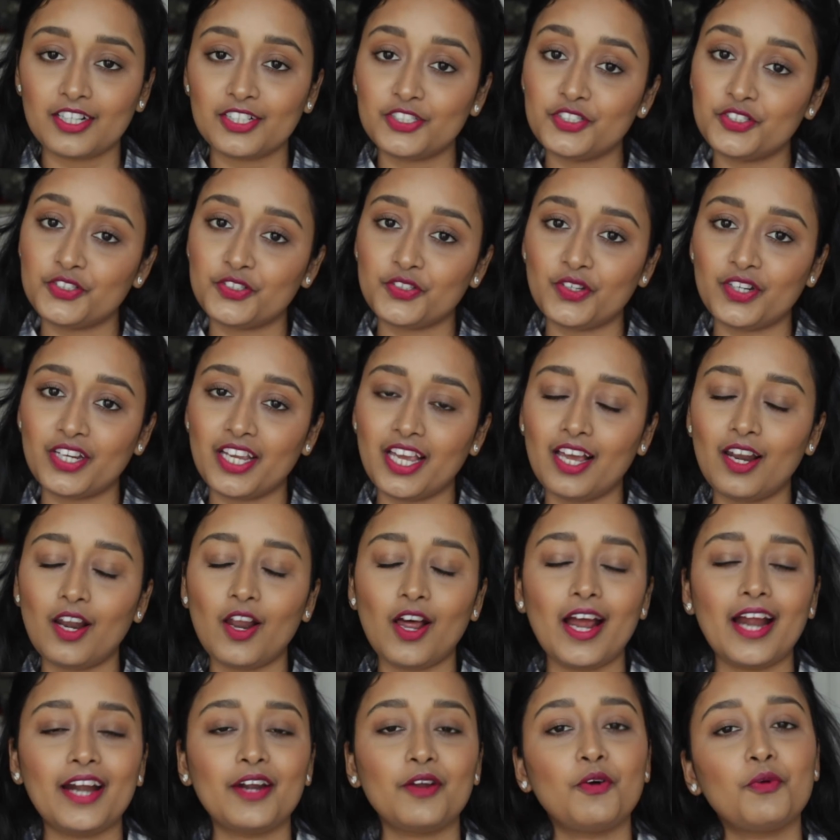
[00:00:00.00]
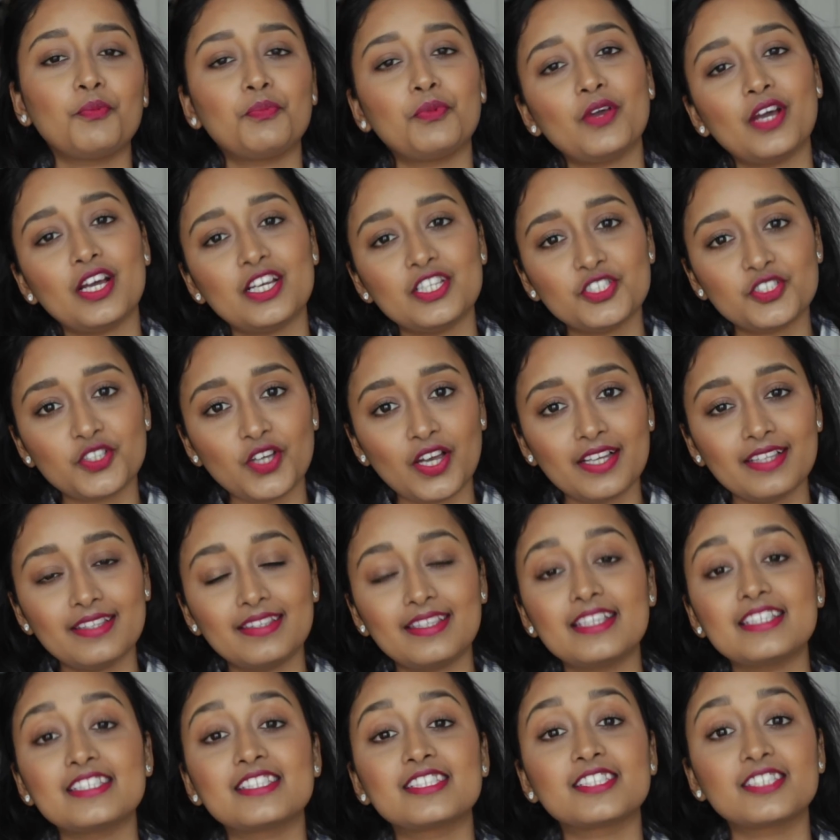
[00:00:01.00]
tutorial, and hope you enjoyed
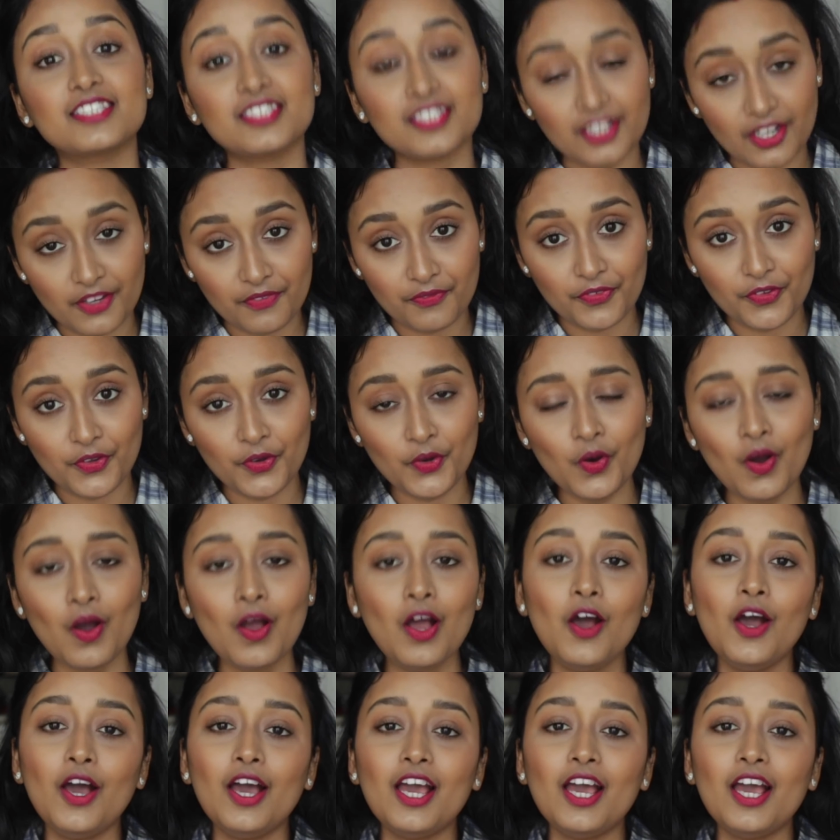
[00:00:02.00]
this review.